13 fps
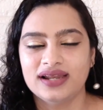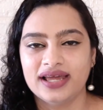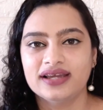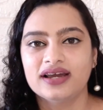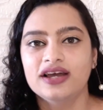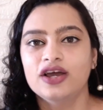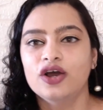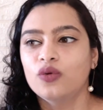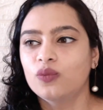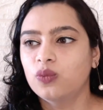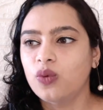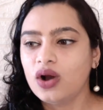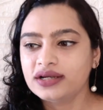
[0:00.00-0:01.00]
Like,
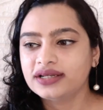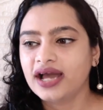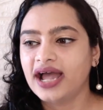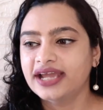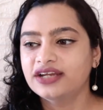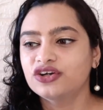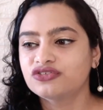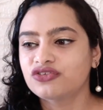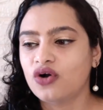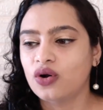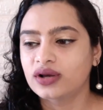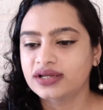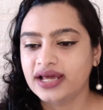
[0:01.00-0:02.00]
what kind of
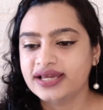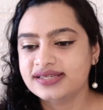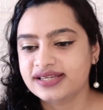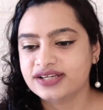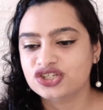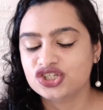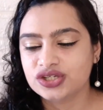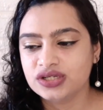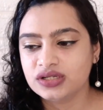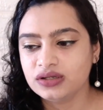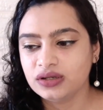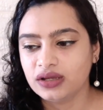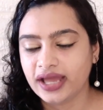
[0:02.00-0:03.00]

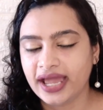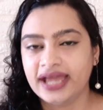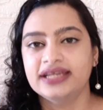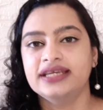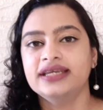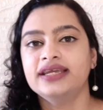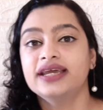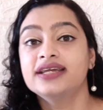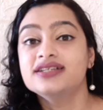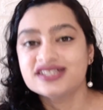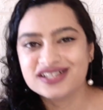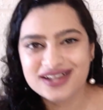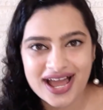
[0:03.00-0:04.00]
organization, any
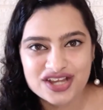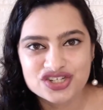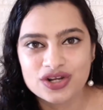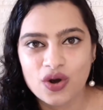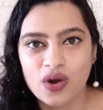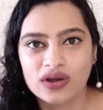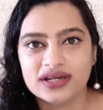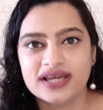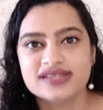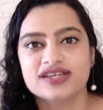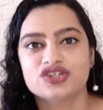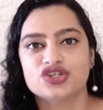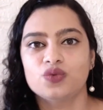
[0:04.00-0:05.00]
international
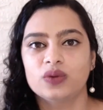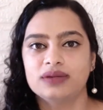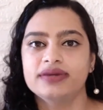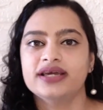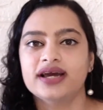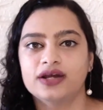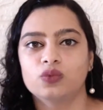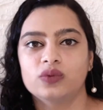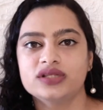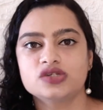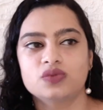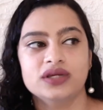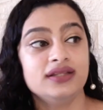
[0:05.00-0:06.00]
organization will be
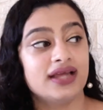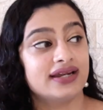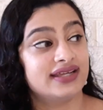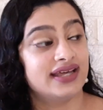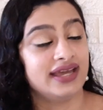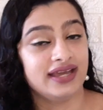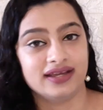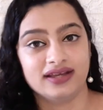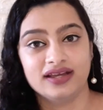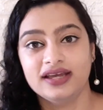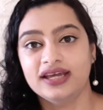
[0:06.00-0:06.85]
convinced with that, hey,